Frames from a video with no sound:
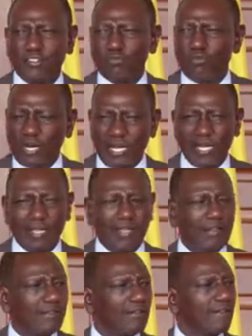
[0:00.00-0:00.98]
why,
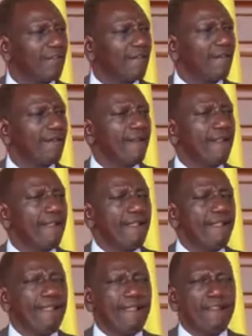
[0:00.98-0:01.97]

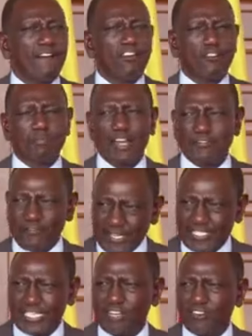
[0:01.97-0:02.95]
on my first
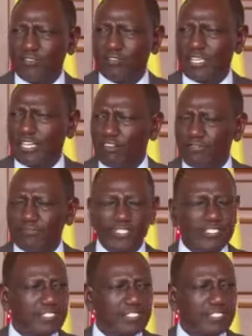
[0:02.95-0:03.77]
day in office,